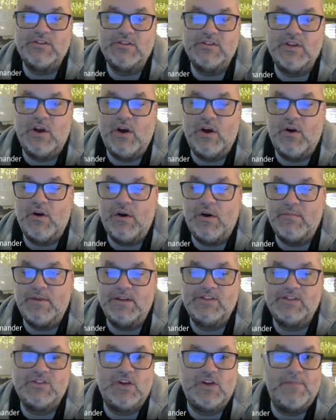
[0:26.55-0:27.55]
So I'm going
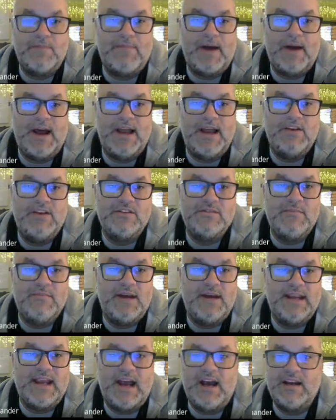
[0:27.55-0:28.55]
to start by using
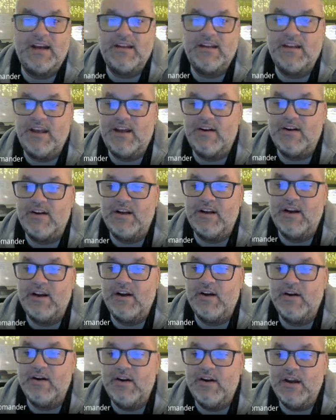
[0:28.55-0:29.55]
my calculator
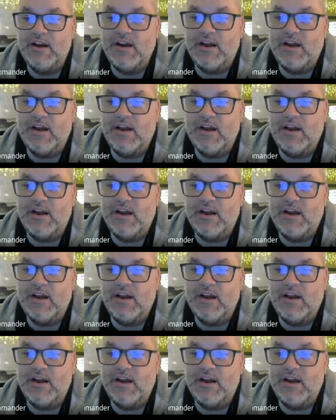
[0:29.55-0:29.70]
here.